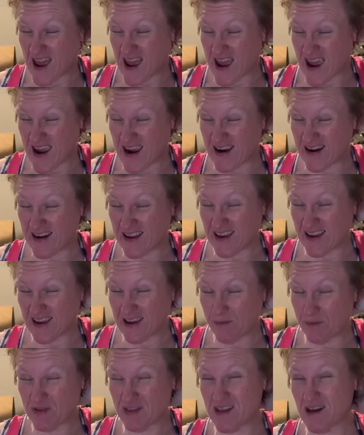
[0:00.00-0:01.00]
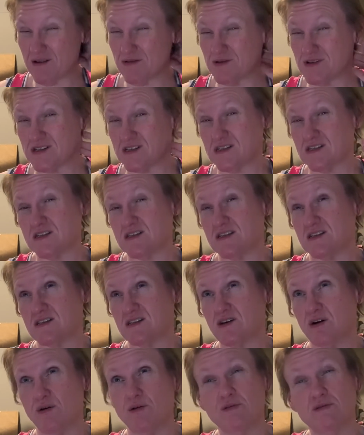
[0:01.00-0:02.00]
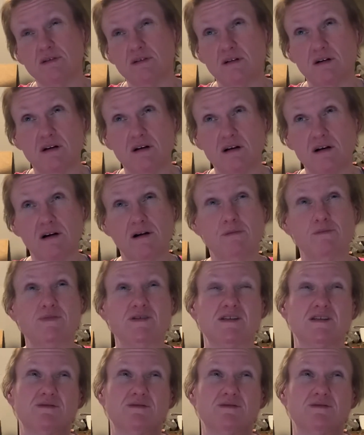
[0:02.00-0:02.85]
80, but that was total carbs.